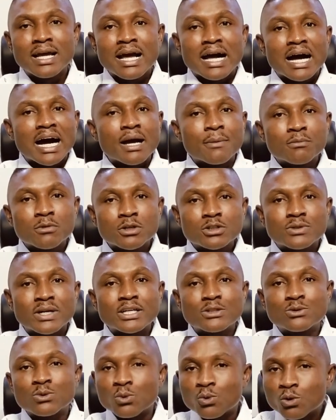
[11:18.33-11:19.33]
I am not trying
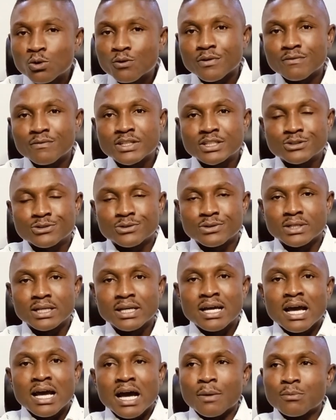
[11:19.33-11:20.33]
to look for victory.
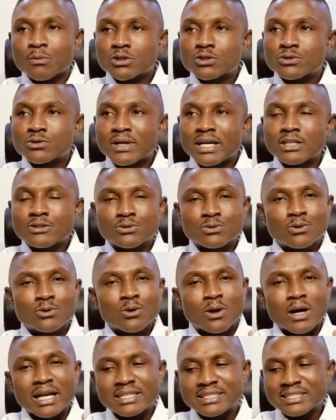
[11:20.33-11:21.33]
I'm not trying to
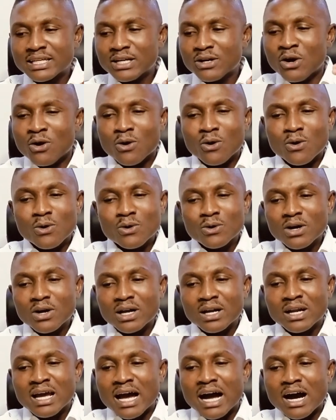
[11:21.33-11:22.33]
go and say, "Oh
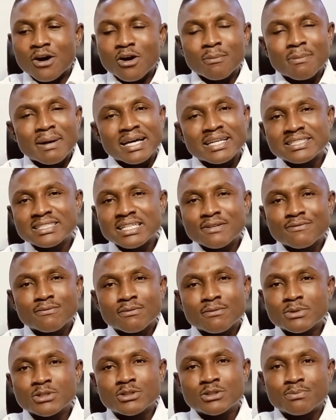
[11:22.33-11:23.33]
God, I hope I deserve for
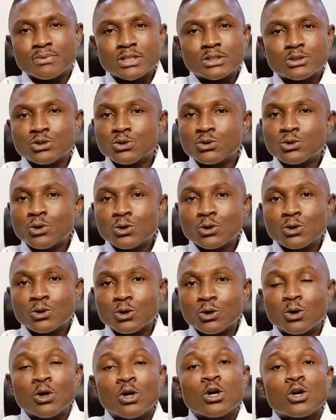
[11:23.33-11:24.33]
me to pray to you." No, no,
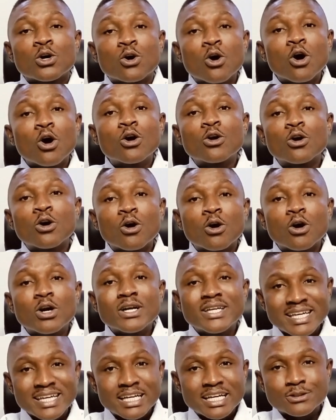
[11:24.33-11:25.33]
no. God
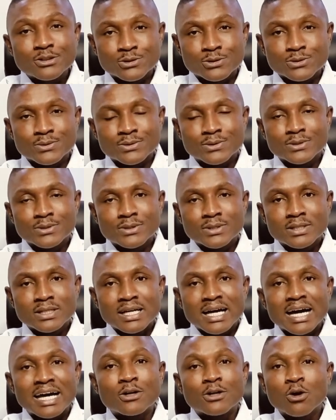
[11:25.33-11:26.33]
hears you,
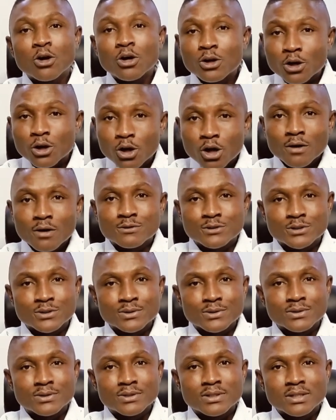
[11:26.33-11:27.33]
and God loves
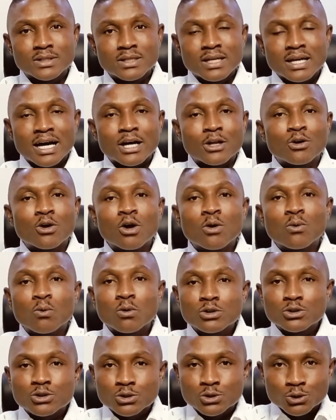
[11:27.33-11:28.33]
you, and God
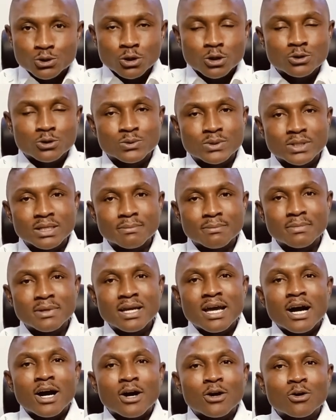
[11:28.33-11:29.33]
wants you to talk to him,
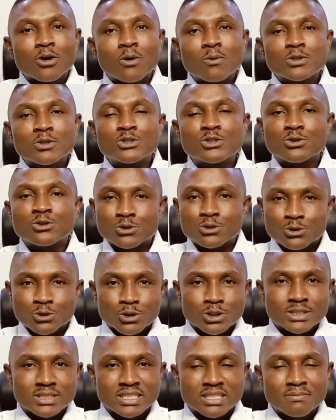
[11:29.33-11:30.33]
and God wants you to
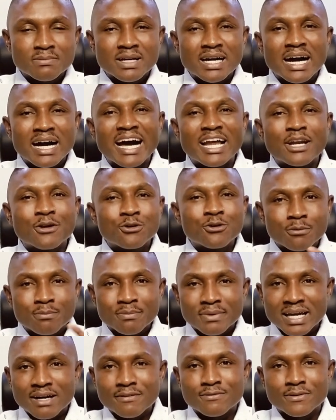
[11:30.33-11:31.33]
trust him and not be
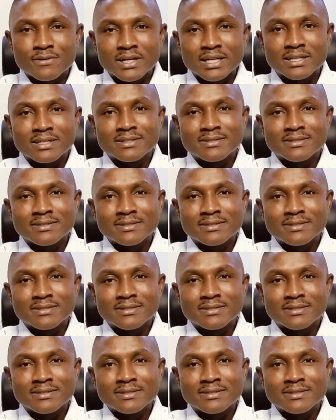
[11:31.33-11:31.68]
afraid.